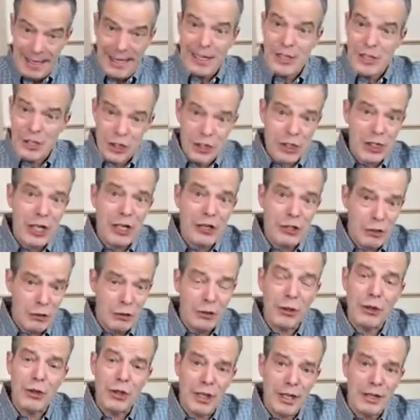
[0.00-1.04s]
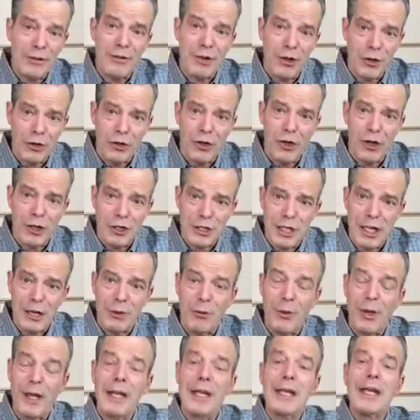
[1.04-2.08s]
It's essential to think of our dogs
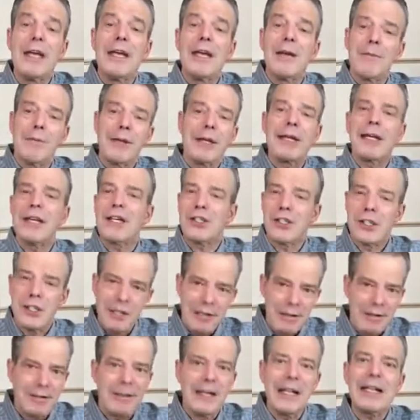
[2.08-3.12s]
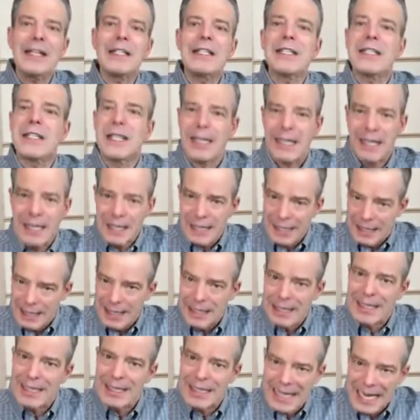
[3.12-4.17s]
that way because that's the
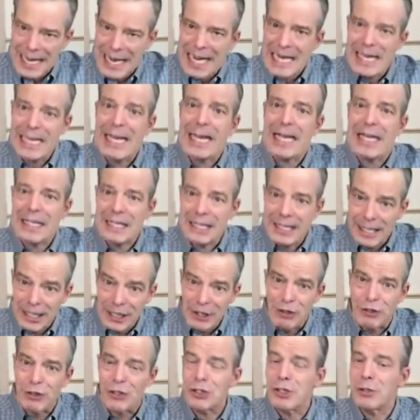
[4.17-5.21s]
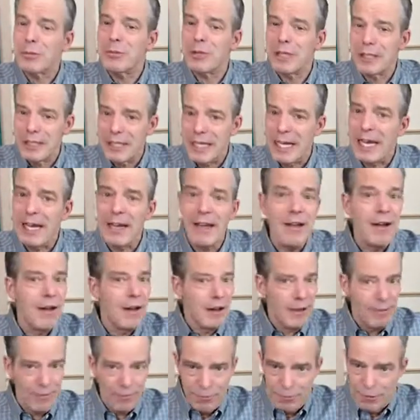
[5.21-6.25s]
canine leadership that they
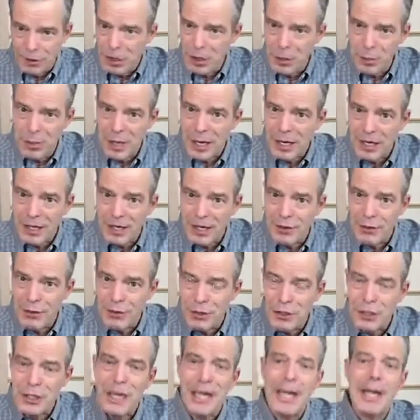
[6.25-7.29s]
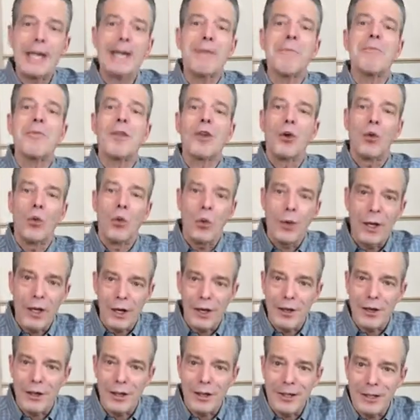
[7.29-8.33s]
fundamentally understand. We
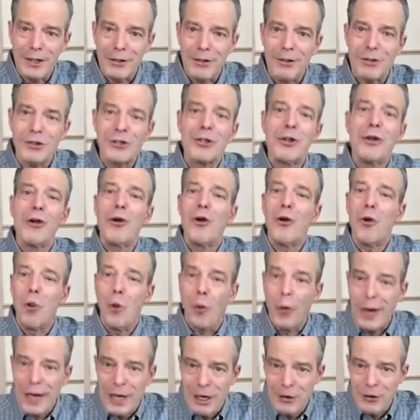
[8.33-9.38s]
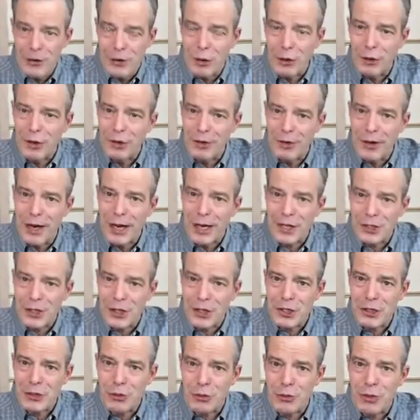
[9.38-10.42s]
are the leaders, we control their
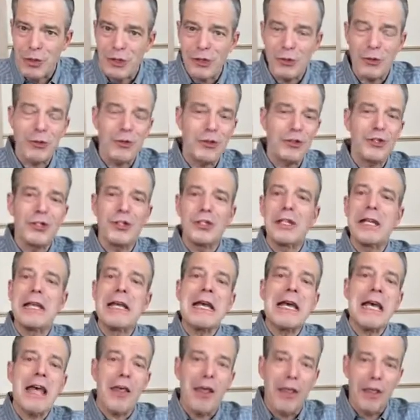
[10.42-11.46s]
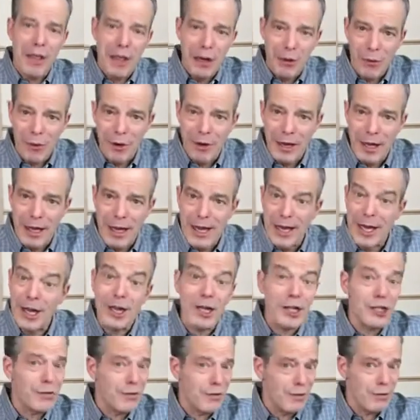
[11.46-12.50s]
access to resources. They rely
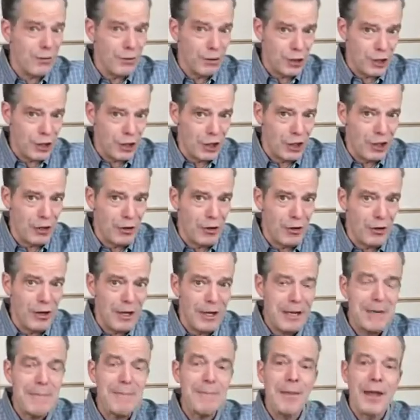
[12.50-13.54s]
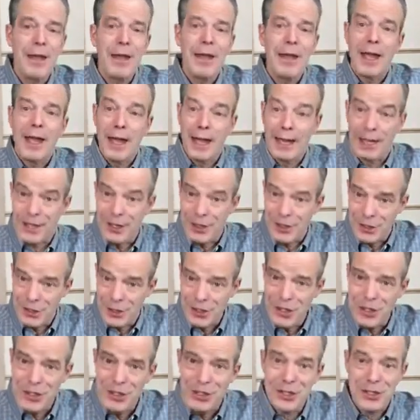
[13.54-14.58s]
on us for security and
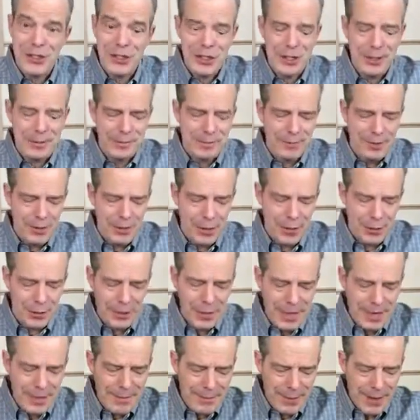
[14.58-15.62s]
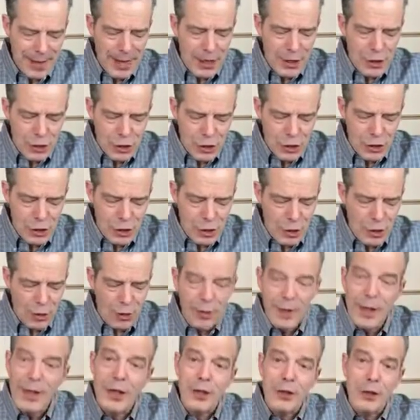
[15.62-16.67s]
consistency. Okay?
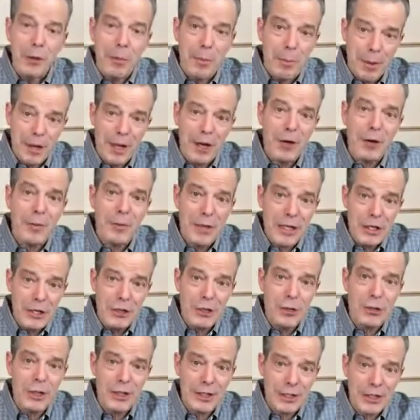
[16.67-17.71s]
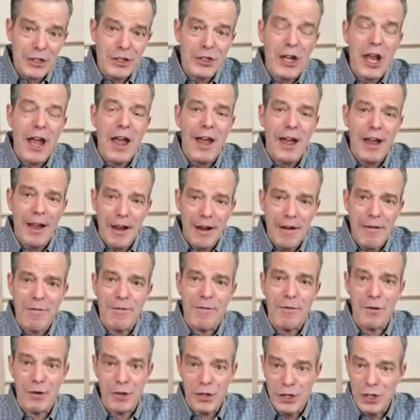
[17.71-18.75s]
So you better be doing this
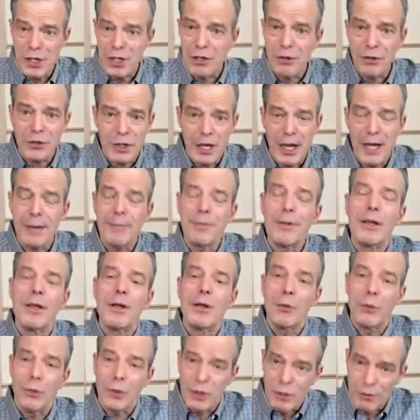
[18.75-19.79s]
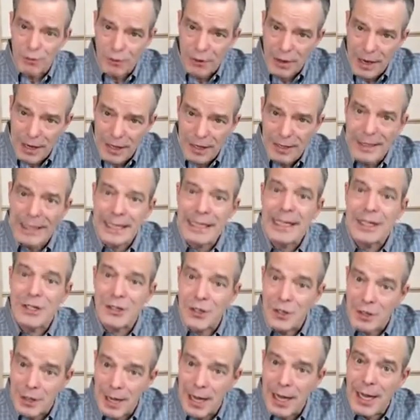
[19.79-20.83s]
every single time which frankly
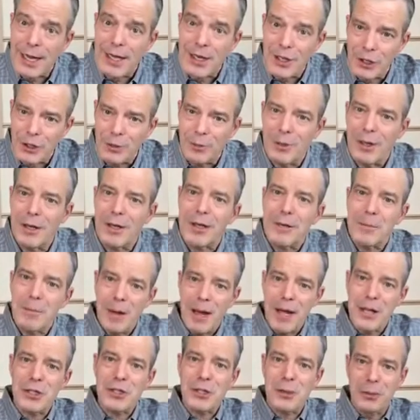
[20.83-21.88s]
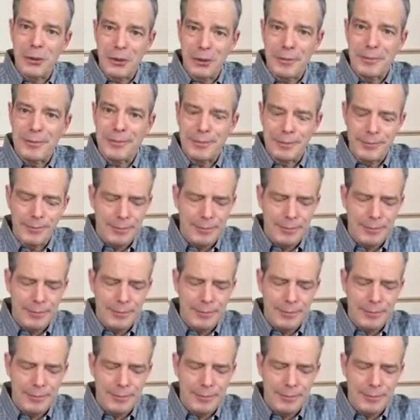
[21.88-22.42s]
is not humanly possible.